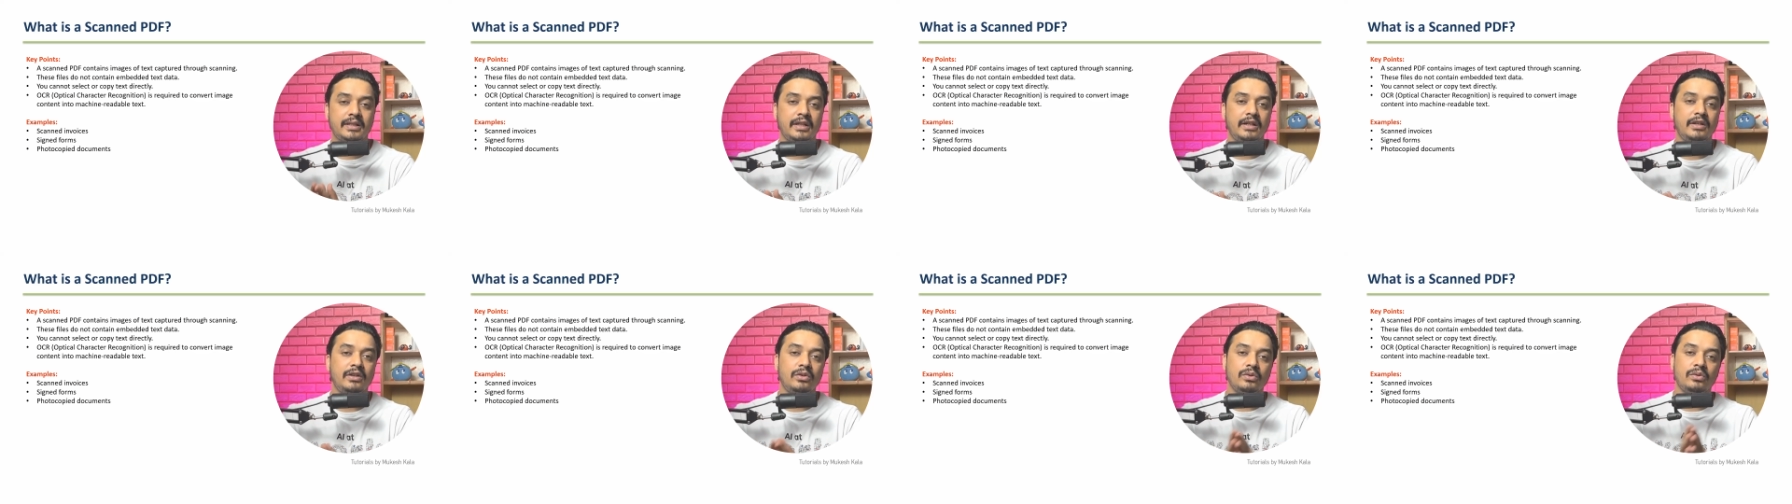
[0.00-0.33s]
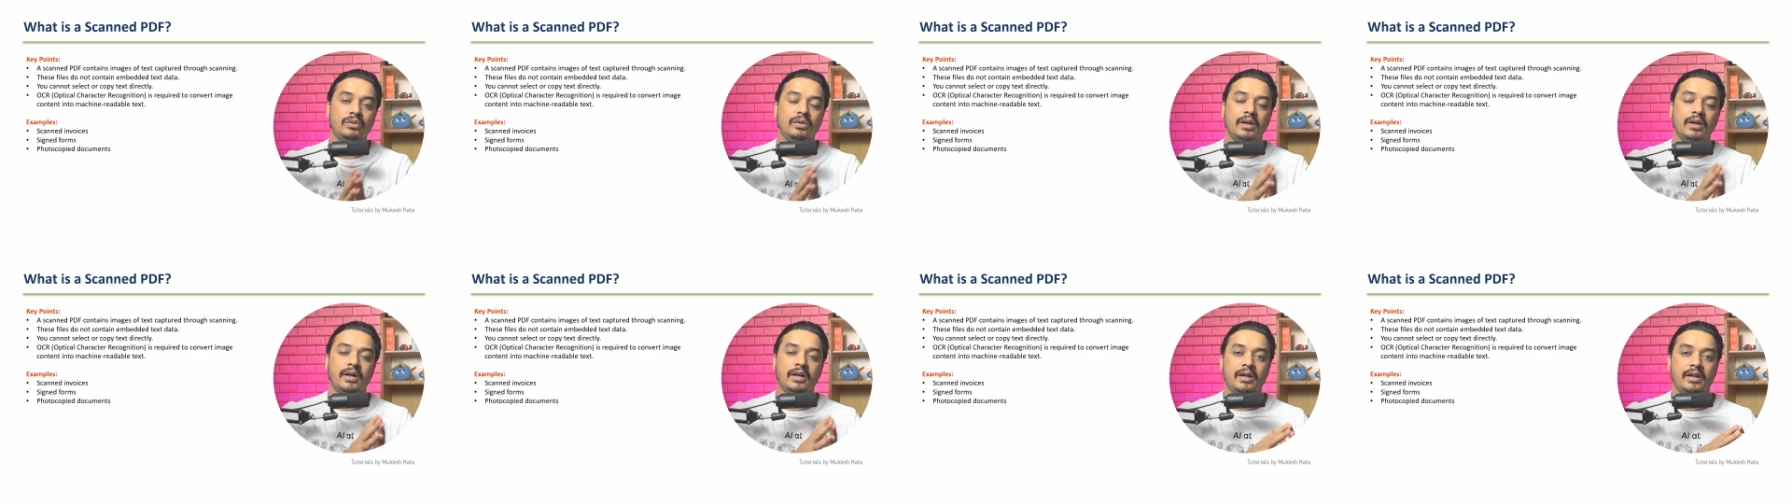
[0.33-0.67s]

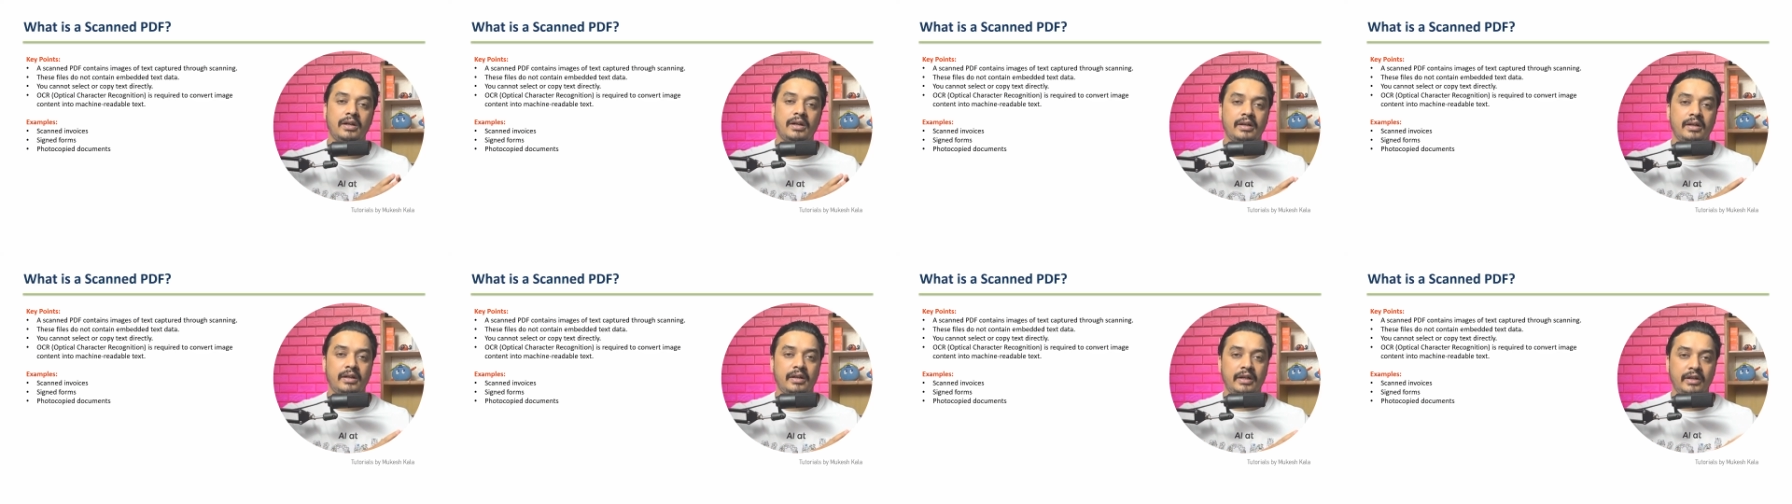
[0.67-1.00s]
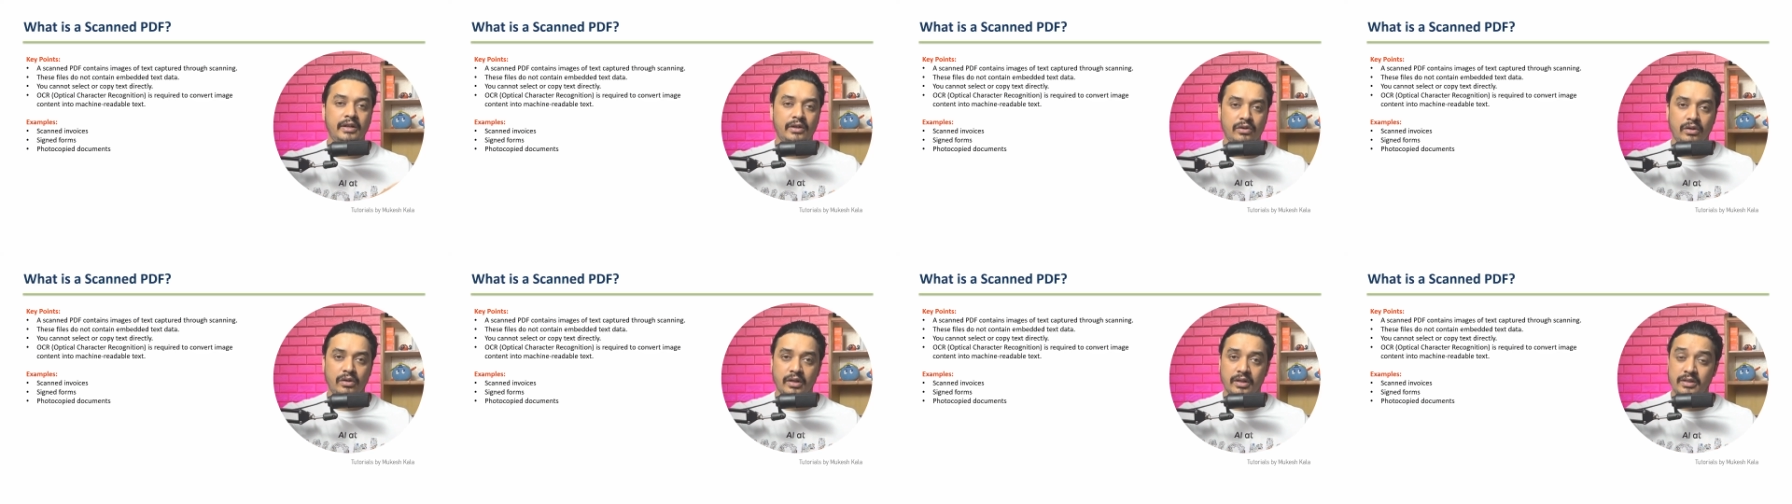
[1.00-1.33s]
into our
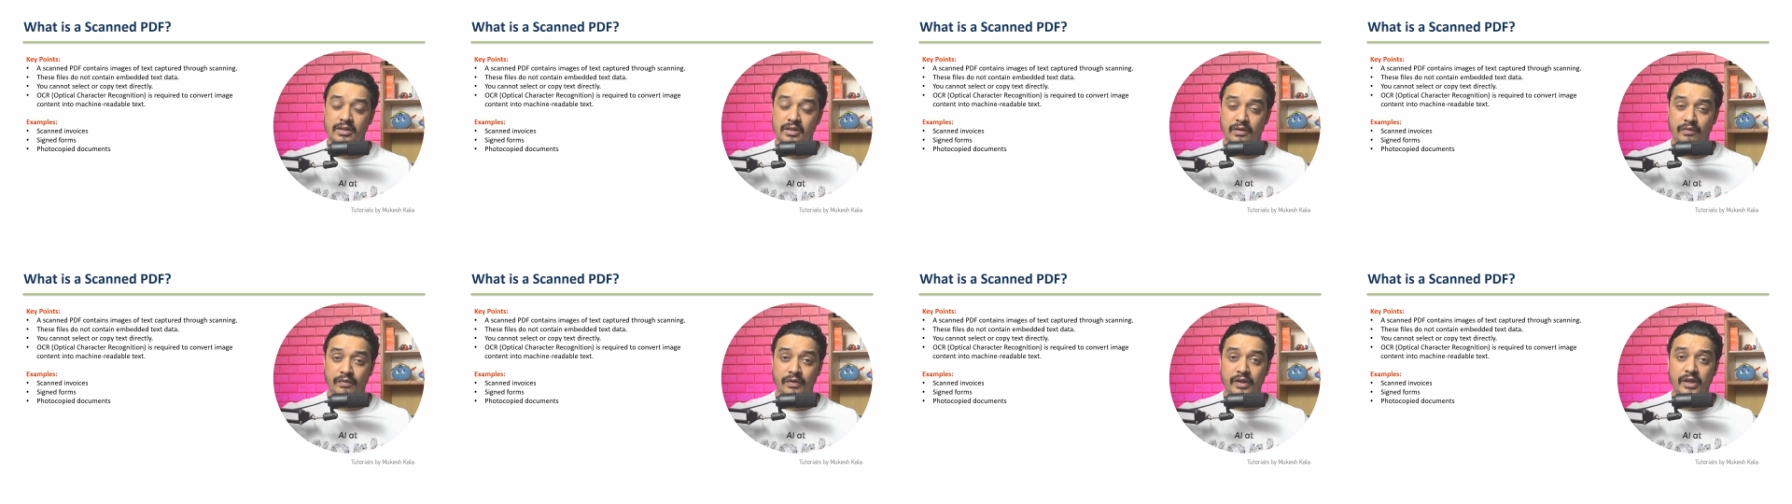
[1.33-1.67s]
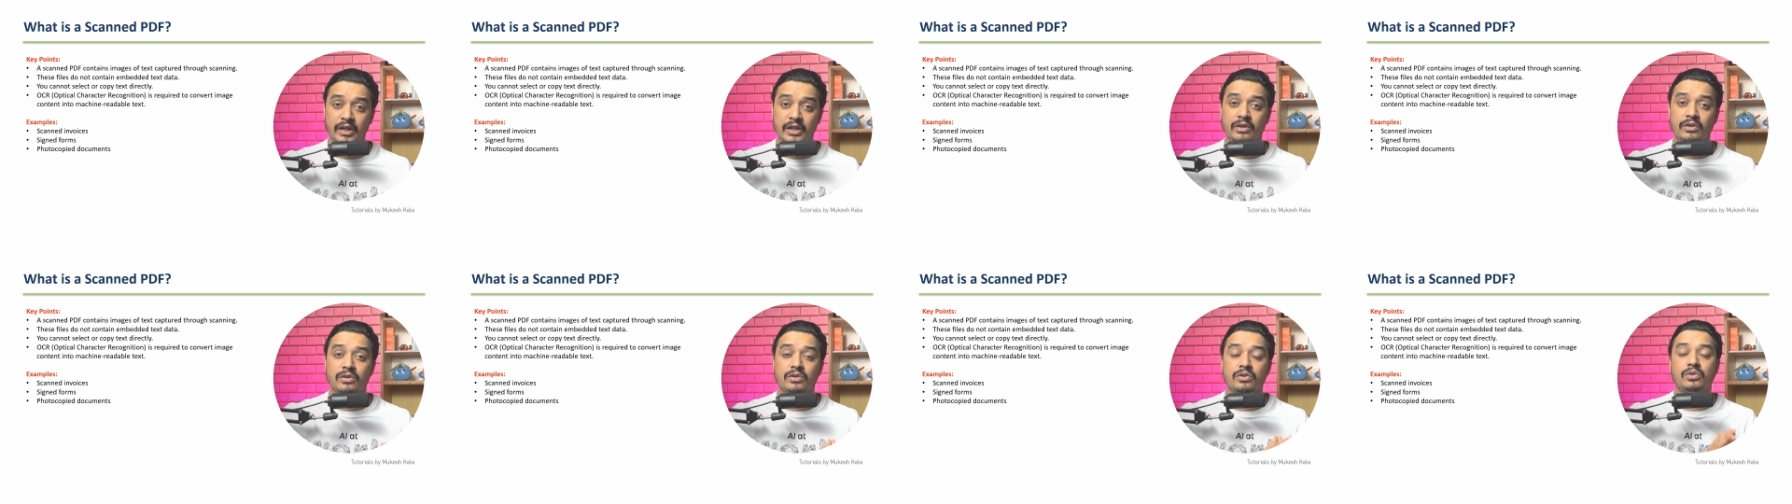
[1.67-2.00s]
introduction
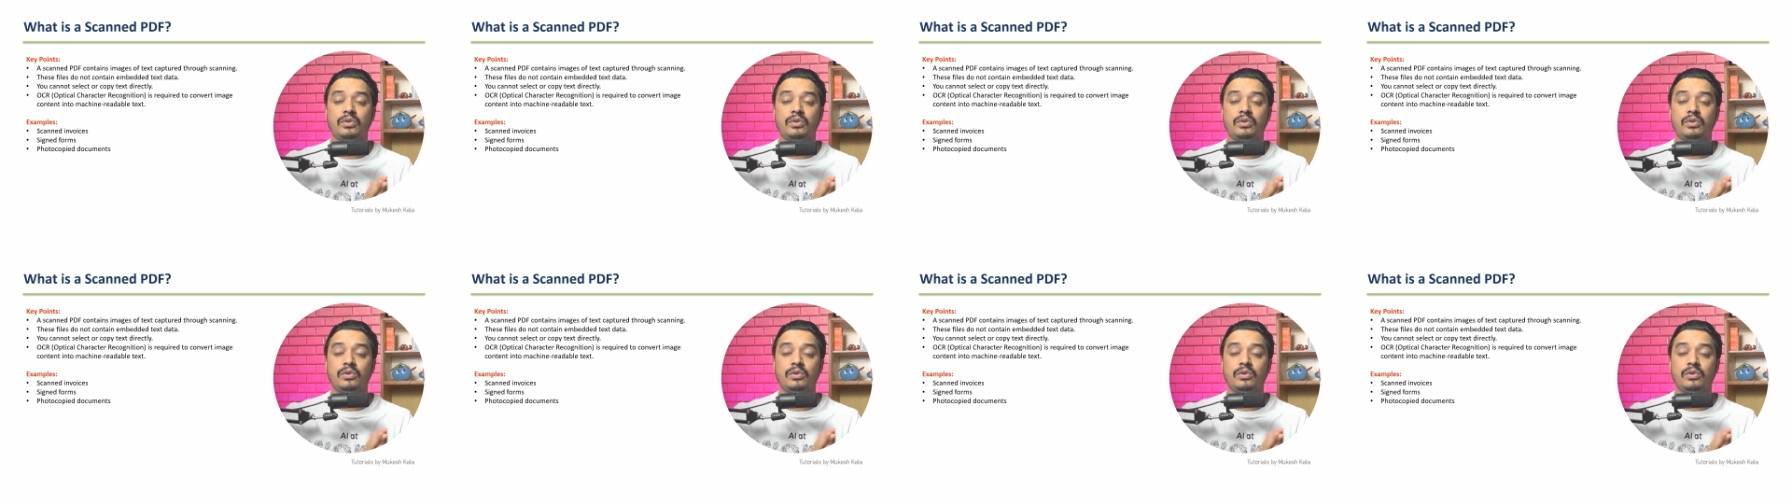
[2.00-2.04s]
video,